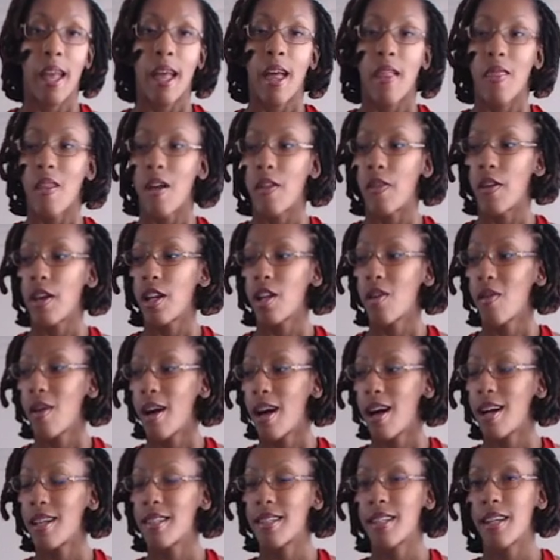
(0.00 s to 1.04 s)
that they know
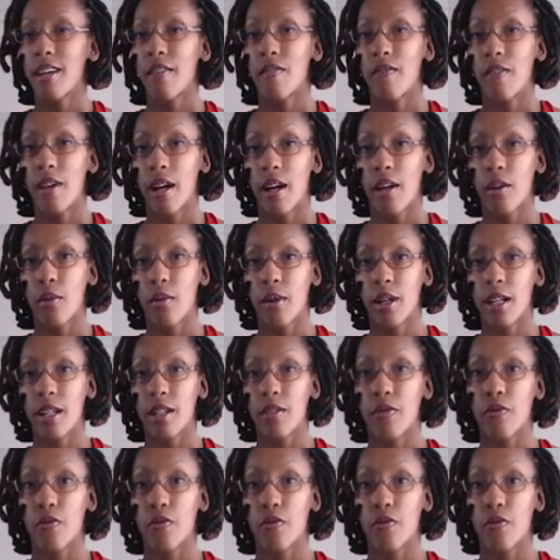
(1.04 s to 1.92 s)
how to evaluate